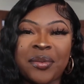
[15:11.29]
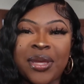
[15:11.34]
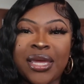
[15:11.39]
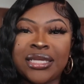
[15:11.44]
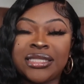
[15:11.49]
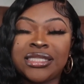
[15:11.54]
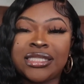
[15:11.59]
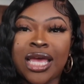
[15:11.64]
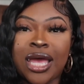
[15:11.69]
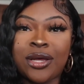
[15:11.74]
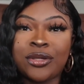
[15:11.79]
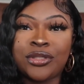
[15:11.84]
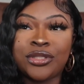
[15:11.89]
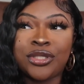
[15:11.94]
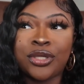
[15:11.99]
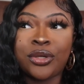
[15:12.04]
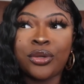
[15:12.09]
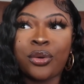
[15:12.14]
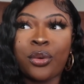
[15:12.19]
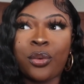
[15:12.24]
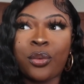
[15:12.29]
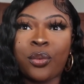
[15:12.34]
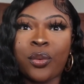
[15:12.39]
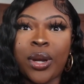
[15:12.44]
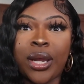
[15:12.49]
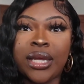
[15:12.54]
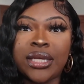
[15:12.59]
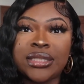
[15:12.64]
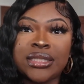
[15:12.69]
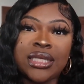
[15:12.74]
It sounds
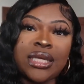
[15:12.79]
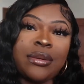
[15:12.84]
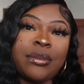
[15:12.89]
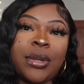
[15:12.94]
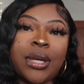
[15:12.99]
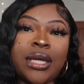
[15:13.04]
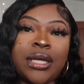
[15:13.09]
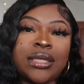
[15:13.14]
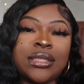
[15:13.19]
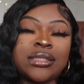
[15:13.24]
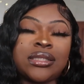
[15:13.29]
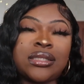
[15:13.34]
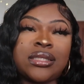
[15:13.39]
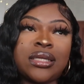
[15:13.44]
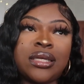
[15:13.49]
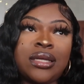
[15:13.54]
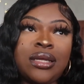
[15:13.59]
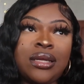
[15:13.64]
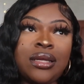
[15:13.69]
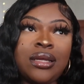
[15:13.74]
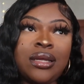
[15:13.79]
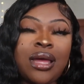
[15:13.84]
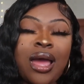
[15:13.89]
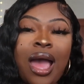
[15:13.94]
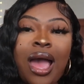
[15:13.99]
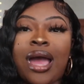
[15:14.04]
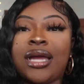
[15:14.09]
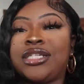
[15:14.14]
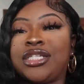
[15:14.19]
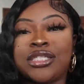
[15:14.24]
crazy, but
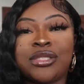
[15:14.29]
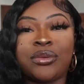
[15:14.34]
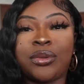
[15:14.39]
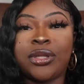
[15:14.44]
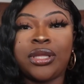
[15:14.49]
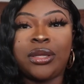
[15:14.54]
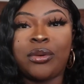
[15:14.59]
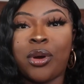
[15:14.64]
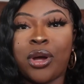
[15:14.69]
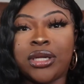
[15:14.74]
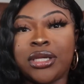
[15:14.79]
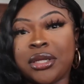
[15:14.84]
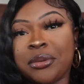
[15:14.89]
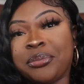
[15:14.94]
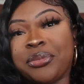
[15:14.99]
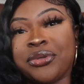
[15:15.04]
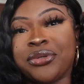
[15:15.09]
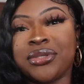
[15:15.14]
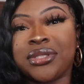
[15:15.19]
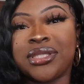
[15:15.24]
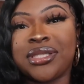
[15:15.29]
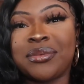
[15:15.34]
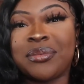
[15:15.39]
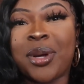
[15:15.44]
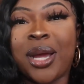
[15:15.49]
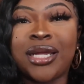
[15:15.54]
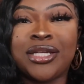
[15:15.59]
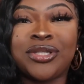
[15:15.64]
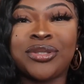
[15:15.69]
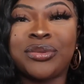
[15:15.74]
I just really want dimples.
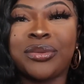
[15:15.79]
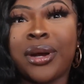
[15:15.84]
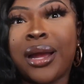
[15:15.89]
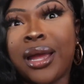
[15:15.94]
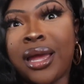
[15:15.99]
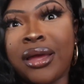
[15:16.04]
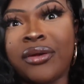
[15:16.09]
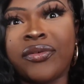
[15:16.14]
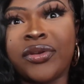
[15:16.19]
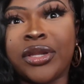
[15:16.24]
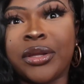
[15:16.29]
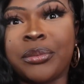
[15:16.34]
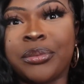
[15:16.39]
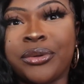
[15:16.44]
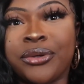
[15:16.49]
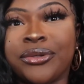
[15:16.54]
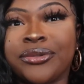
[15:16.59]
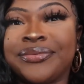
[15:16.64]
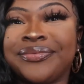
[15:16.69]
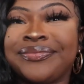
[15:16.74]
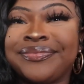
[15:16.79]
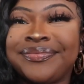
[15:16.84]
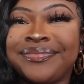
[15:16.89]
Mind you, I have a dimple.